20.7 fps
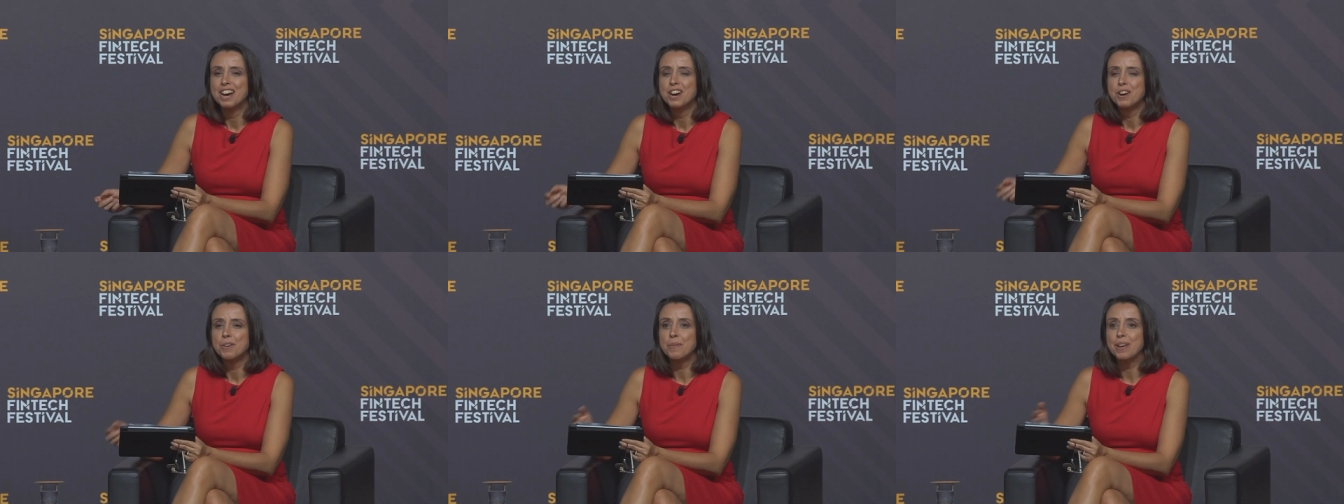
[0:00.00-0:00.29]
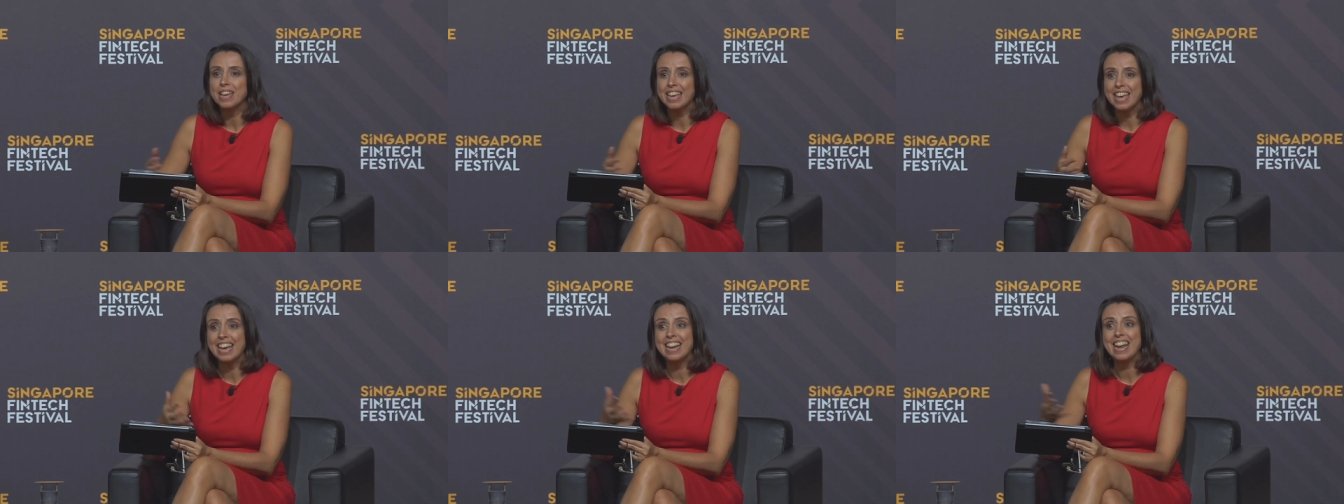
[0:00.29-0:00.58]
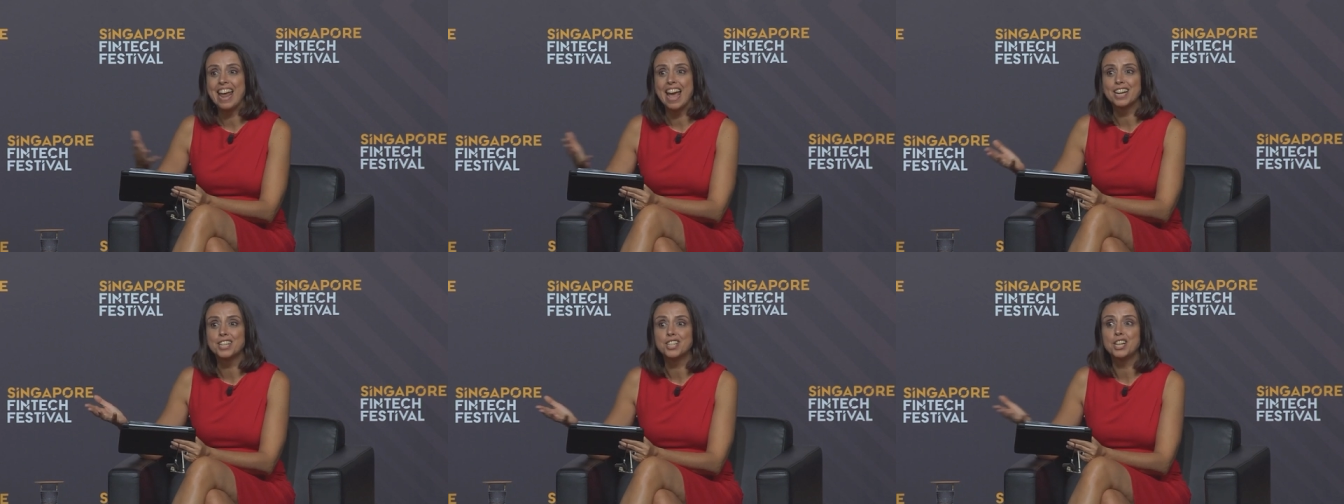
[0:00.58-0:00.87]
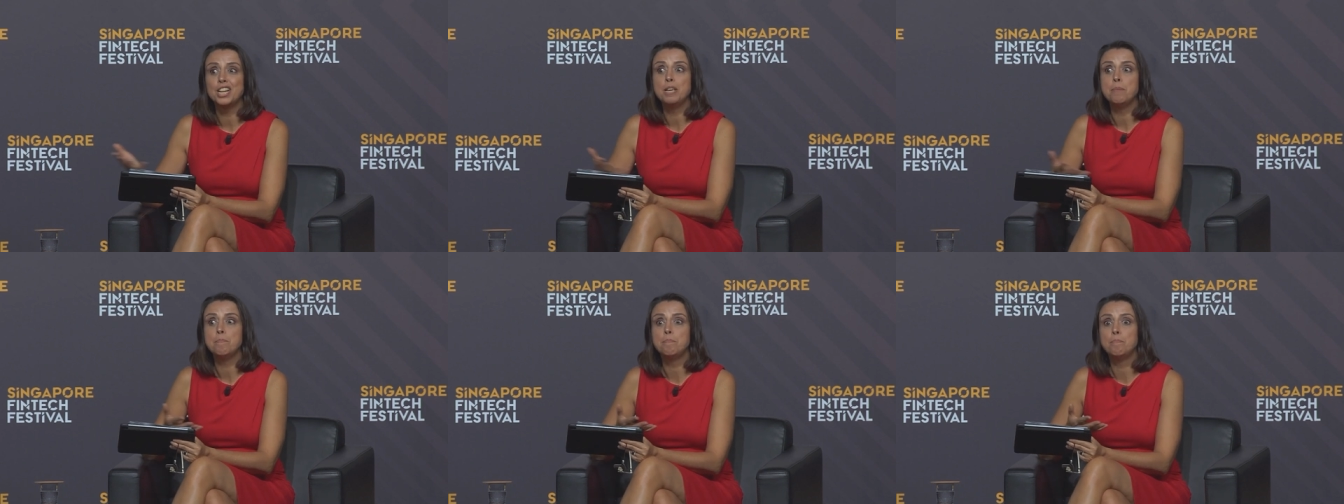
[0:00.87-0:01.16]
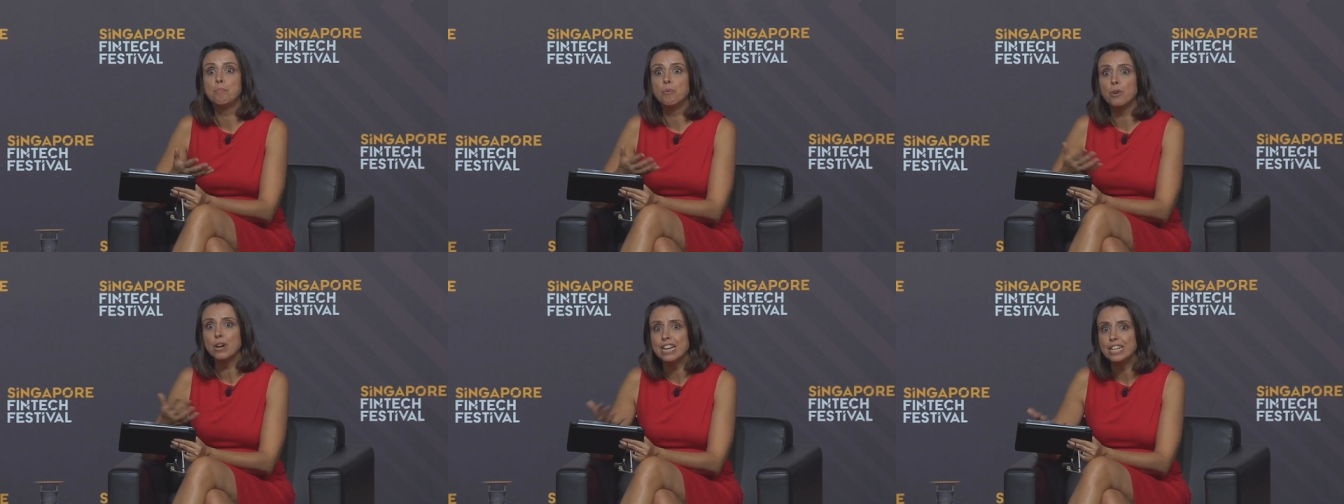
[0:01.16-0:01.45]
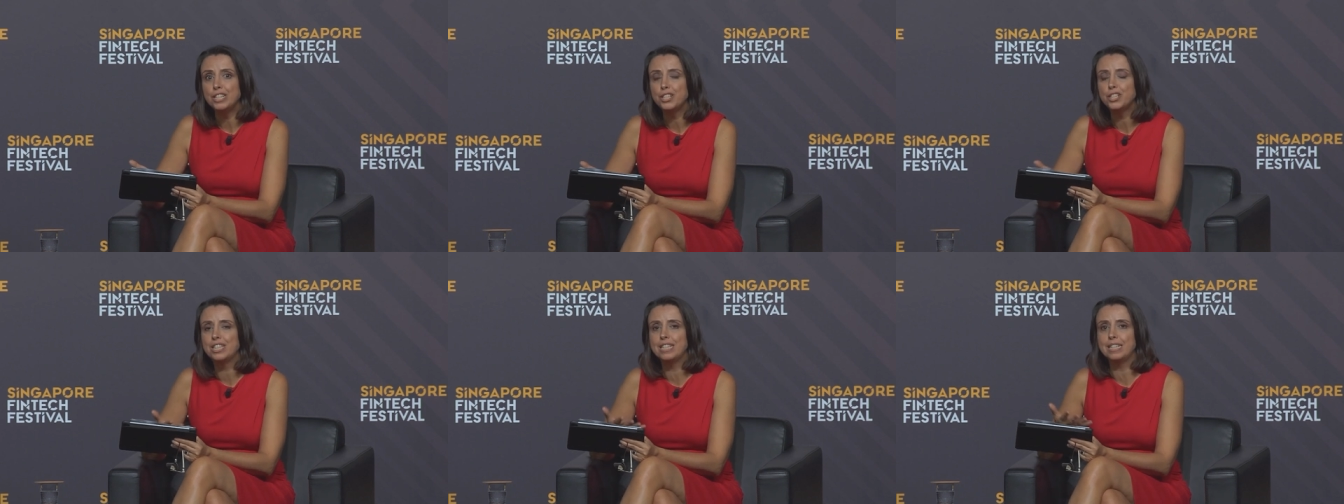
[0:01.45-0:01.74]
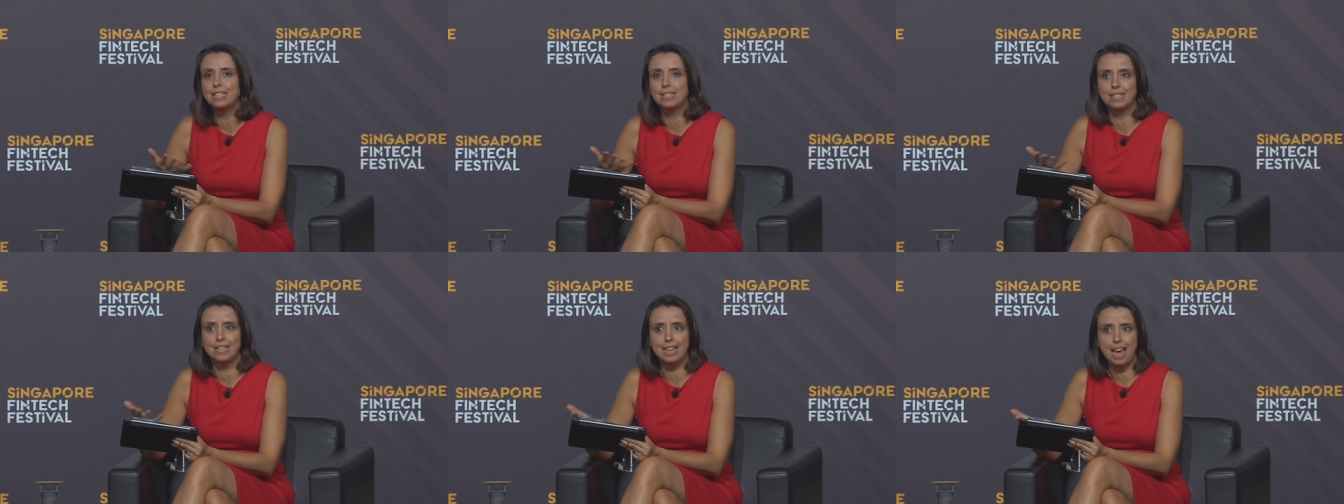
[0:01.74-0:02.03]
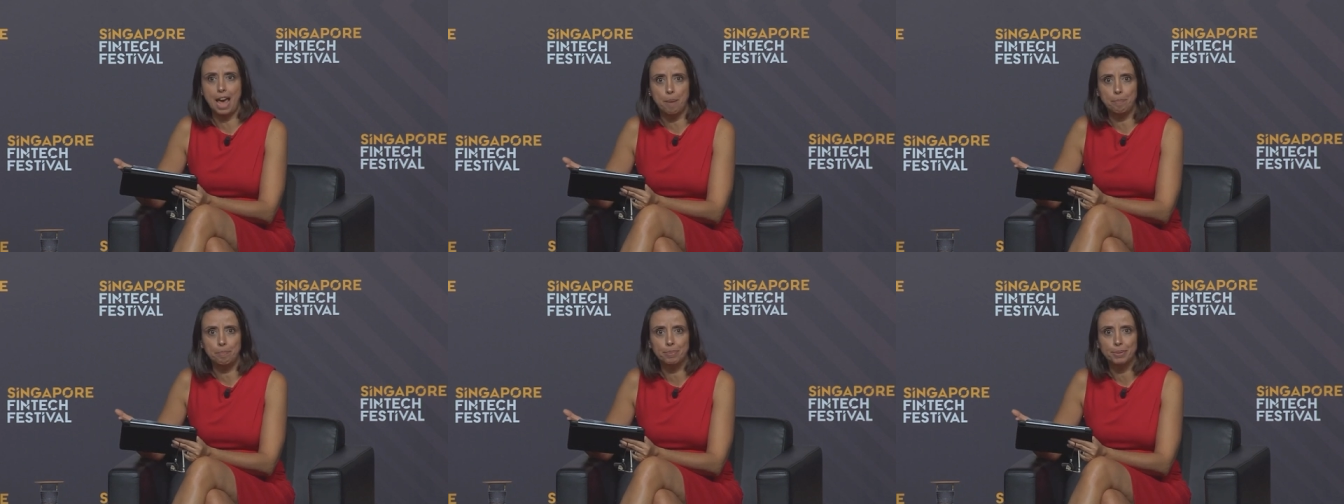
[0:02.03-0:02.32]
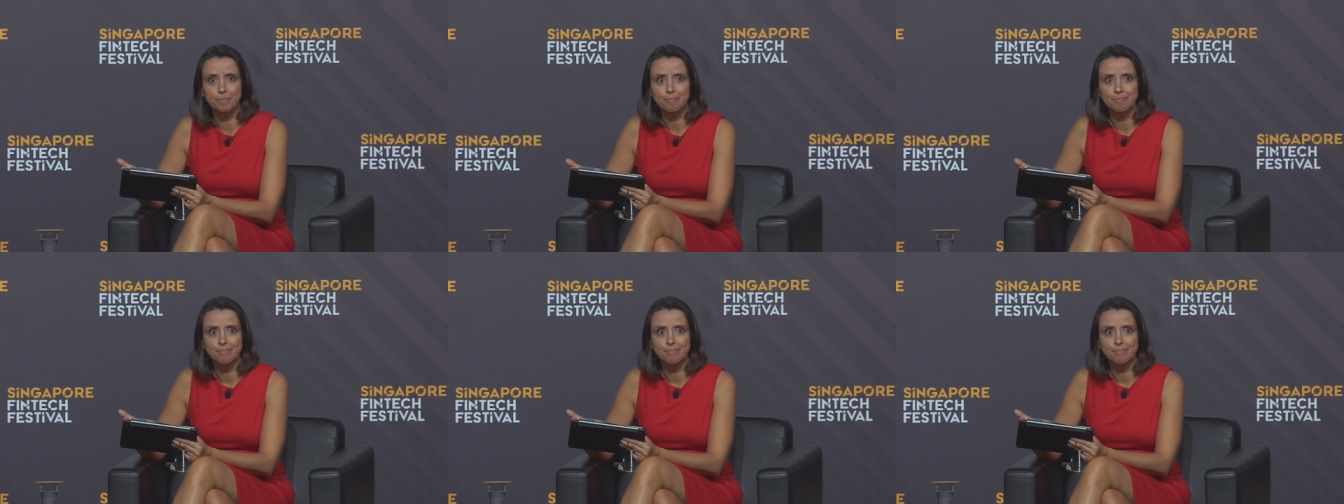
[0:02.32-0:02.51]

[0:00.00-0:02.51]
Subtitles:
we can actually bridge this gap,